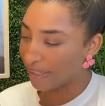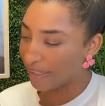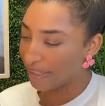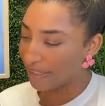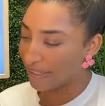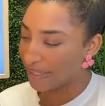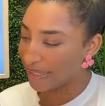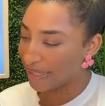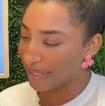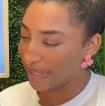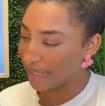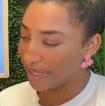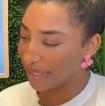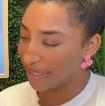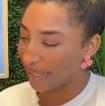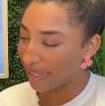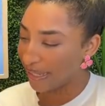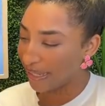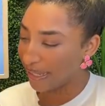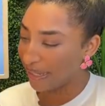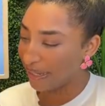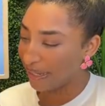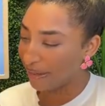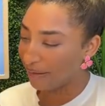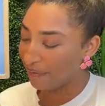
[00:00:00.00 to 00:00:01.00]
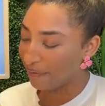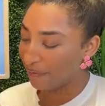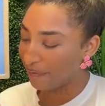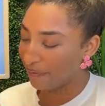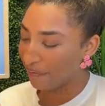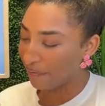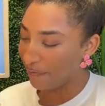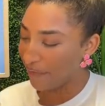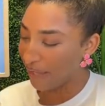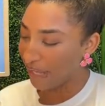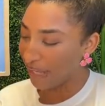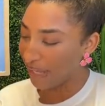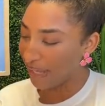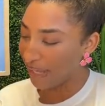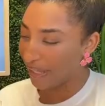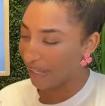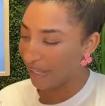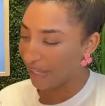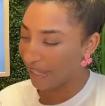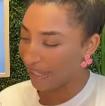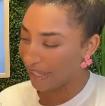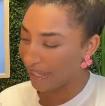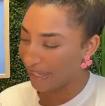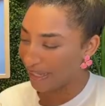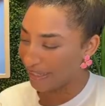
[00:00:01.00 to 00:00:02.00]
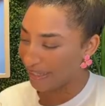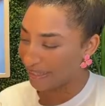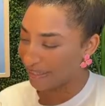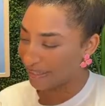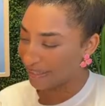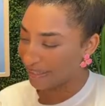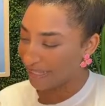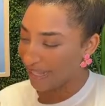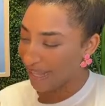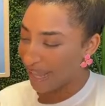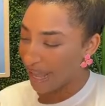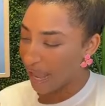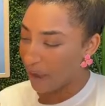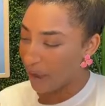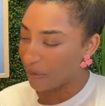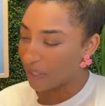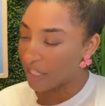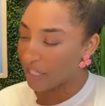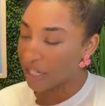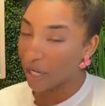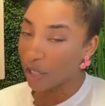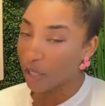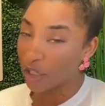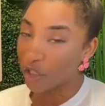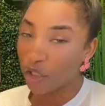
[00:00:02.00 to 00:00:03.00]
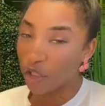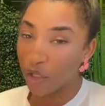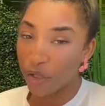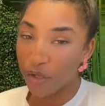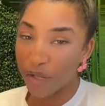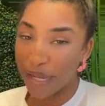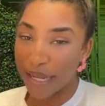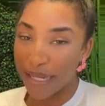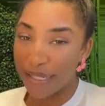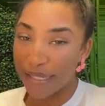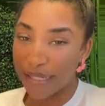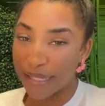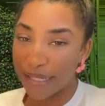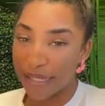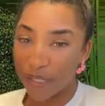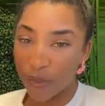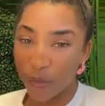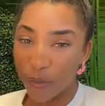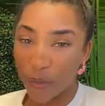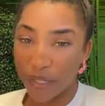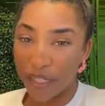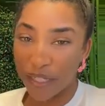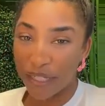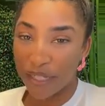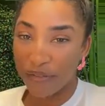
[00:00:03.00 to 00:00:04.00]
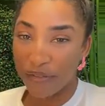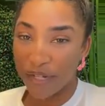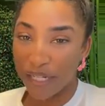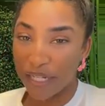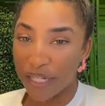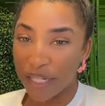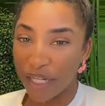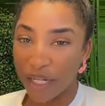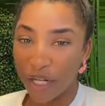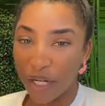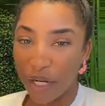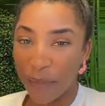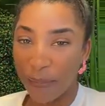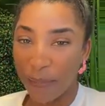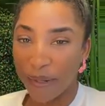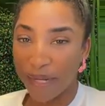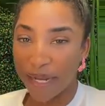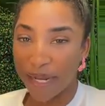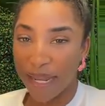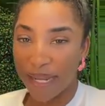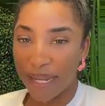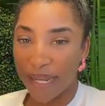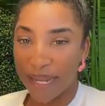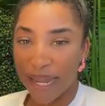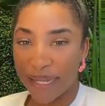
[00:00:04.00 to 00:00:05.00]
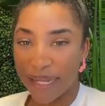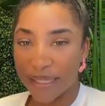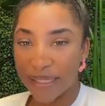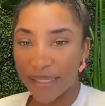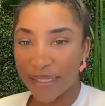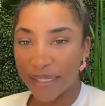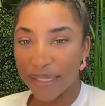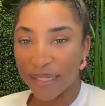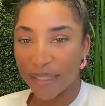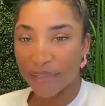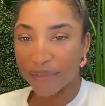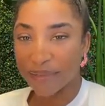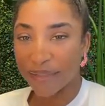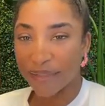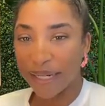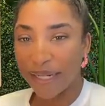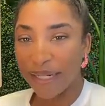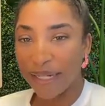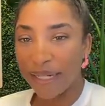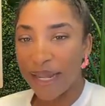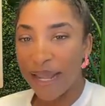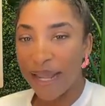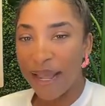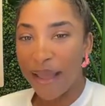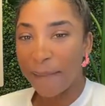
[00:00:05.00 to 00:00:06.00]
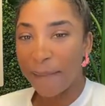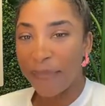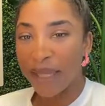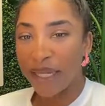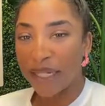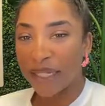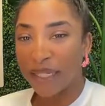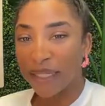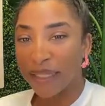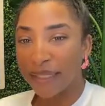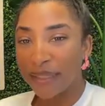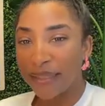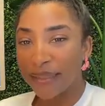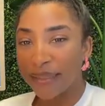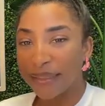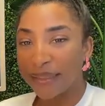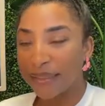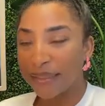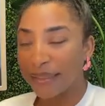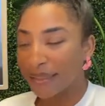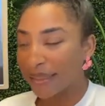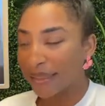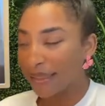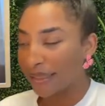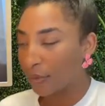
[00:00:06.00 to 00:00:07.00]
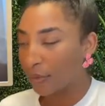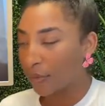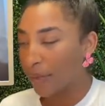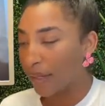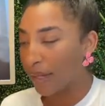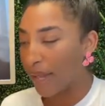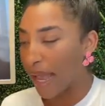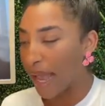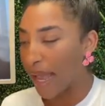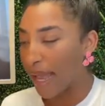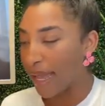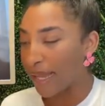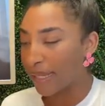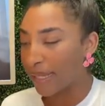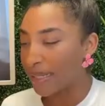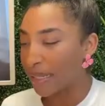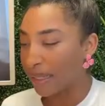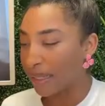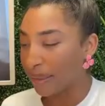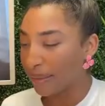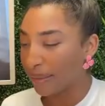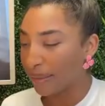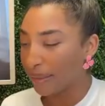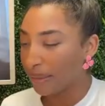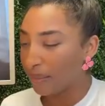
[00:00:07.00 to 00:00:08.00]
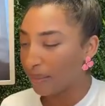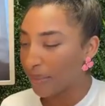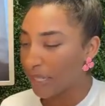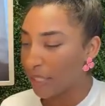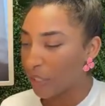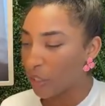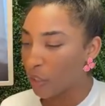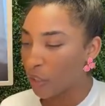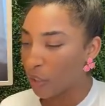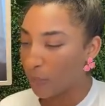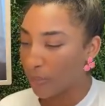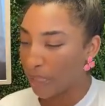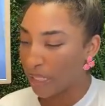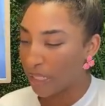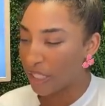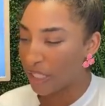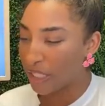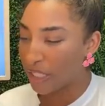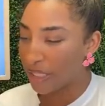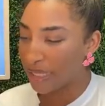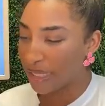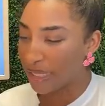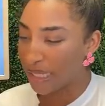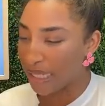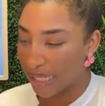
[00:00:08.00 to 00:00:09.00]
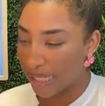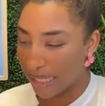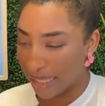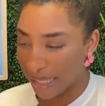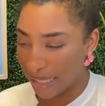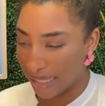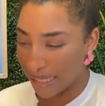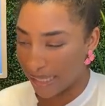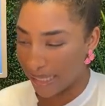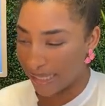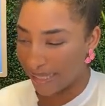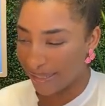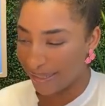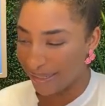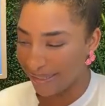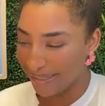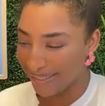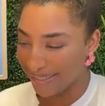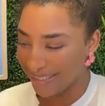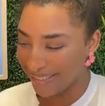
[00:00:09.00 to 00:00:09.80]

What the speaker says: It's giving. I wish I could show you guys this one even here, but I can't, all right? Because this one has a little bit too much titty.